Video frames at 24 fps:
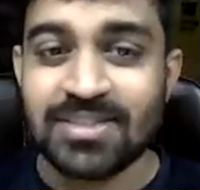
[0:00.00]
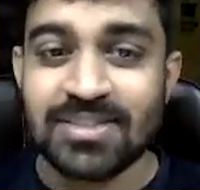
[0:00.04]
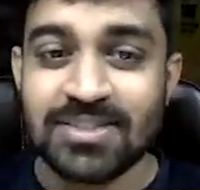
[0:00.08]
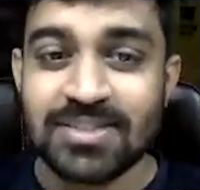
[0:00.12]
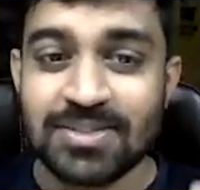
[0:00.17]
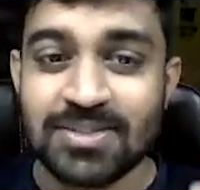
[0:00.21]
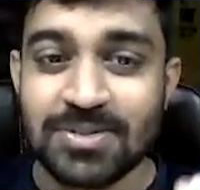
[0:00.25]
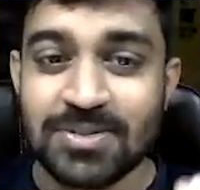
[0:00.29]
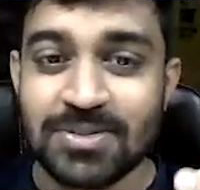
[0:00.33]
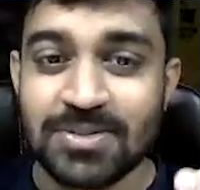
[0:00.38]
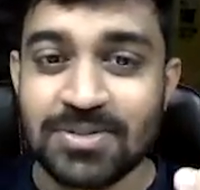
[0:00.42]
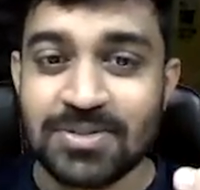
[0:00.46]

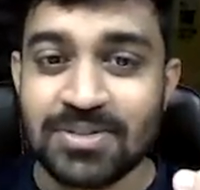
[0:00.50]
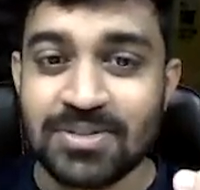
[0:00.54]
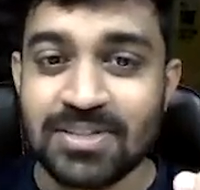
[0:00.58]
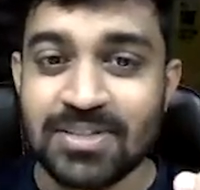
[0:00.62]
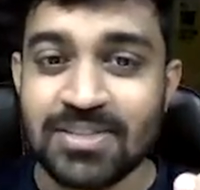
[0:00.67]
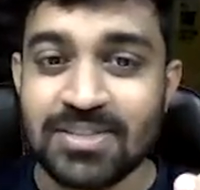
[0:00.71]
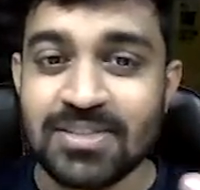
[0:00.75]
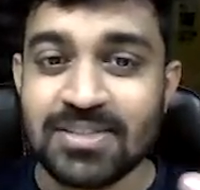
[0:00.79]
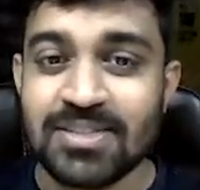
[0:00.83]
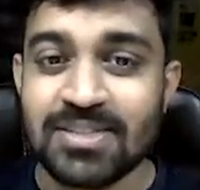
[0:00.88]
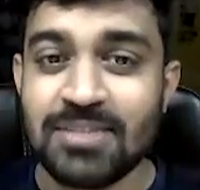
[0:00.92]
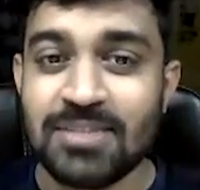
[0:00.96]
So
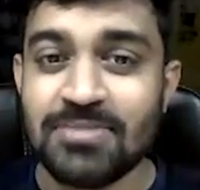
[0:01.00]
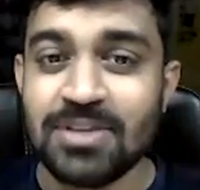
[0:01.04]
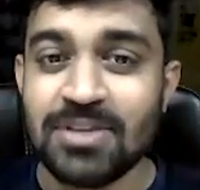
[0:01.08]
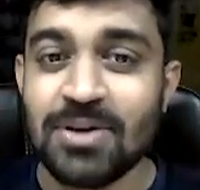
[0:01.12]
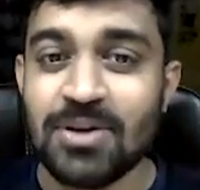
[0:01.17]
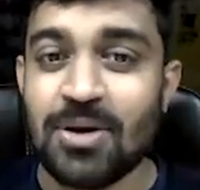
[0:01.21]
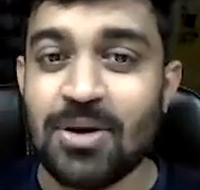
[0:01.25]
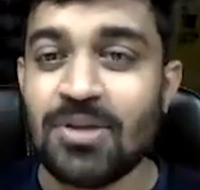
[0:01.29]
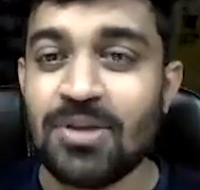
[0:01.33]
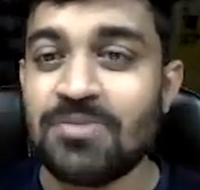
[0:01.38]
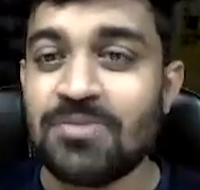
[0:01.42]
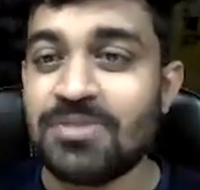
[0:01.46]
this is something
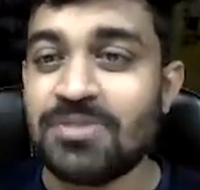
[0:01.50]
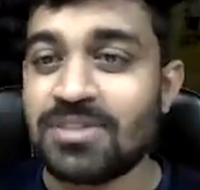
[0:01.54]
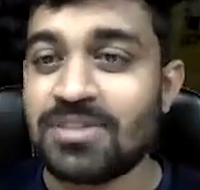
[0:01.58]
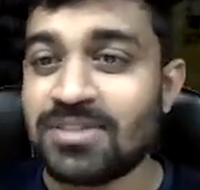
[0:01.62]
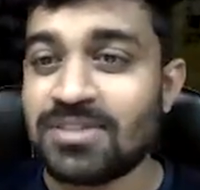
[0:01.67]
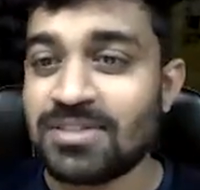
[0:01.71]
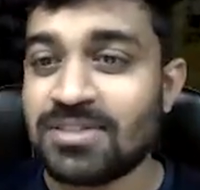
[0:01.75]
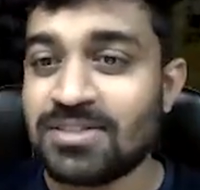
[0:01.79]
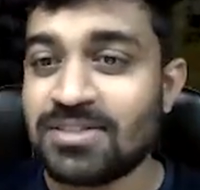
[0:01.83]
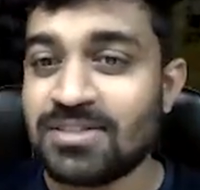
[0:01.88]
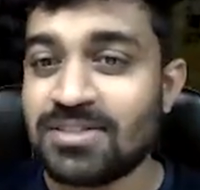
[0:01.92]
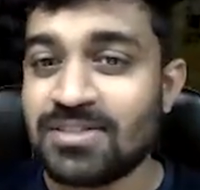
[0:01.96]
all of
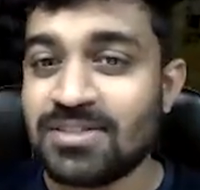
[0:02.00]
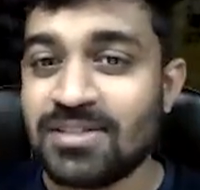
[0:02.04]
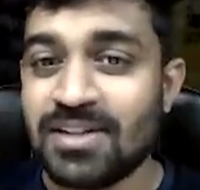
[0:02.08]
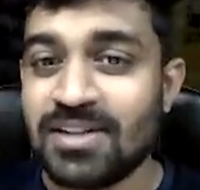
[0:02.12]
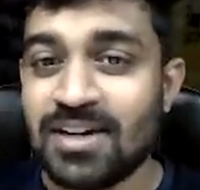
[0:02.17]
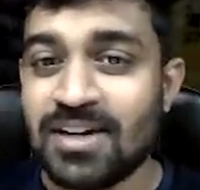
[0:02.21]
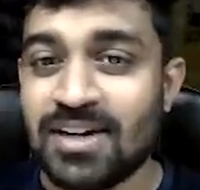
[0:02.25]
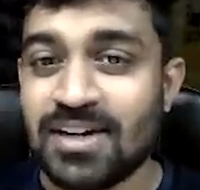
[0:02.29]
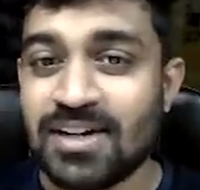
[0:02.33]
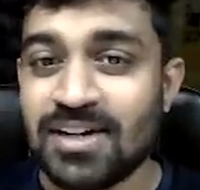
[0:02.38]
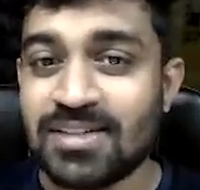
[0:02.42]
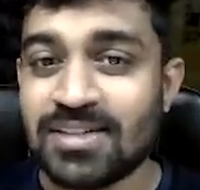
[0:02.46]
us
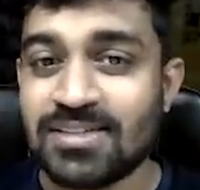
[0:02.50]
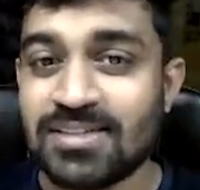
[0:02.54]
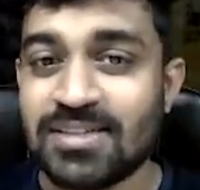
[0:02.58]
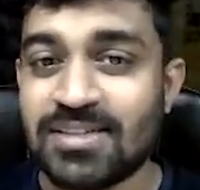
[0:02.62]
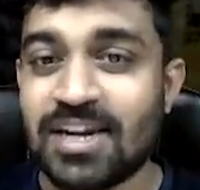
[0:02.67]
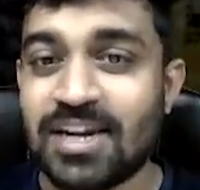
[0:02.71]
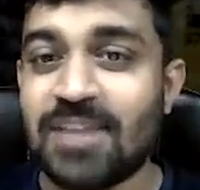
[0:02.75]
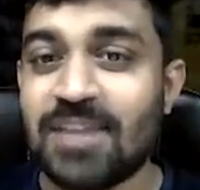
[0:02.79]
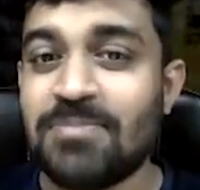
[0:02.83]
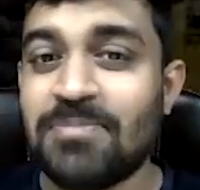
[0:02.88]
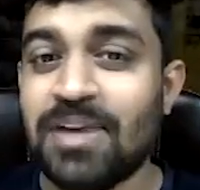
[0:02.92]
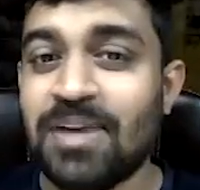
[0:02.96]

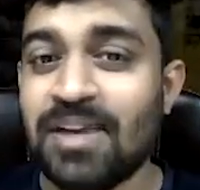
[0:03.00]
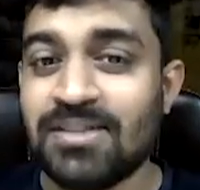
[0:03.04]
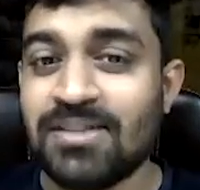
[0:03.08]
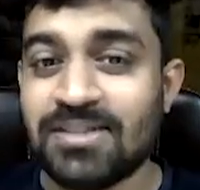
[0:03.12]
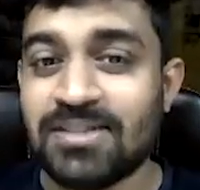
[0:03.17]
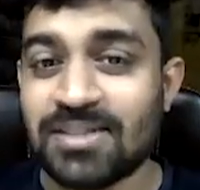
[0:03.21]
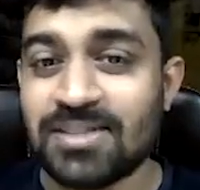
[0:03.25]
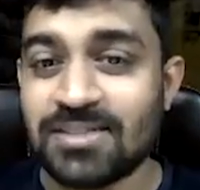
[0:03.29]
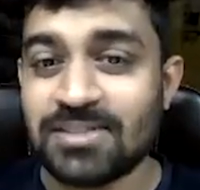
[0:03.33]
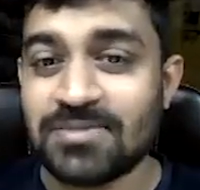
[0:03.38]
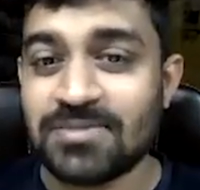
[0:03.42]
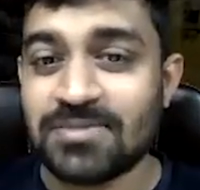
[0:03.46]
start playing
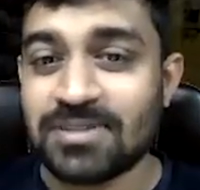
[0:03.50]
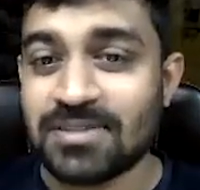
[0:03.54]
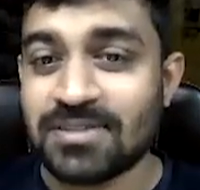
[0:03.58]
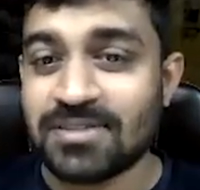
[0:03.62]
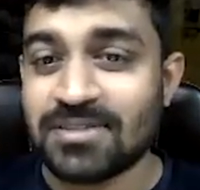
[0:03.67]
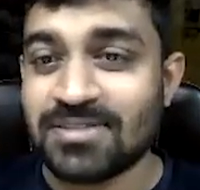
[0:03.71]
chess with,